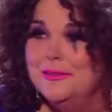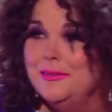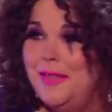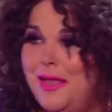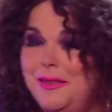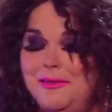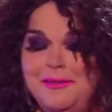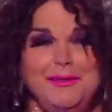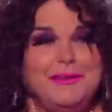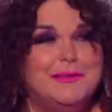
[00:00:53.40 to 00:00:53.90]

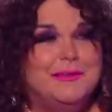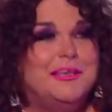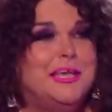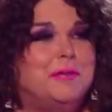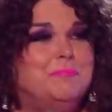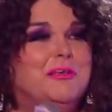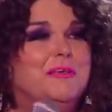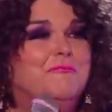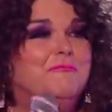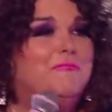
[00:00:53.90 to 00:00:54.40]
London
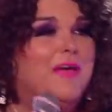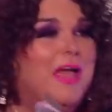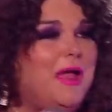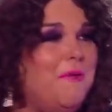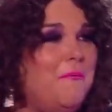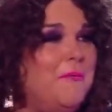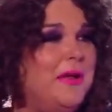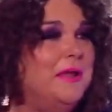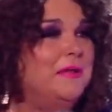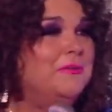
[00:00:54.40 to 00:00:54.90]
can be
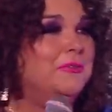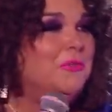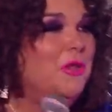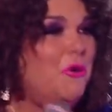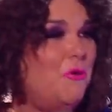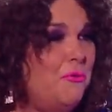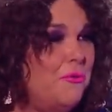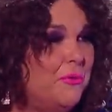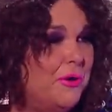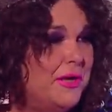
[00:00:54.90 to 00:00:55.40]
very
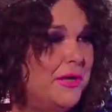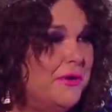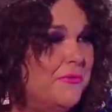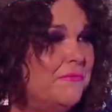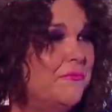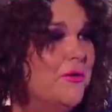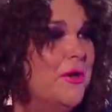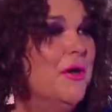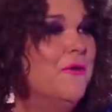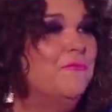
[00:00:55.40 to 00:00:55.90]

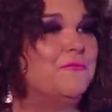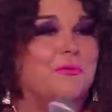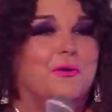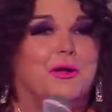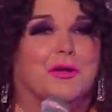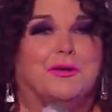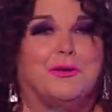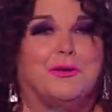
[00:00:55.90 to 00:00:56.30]
lucrative for a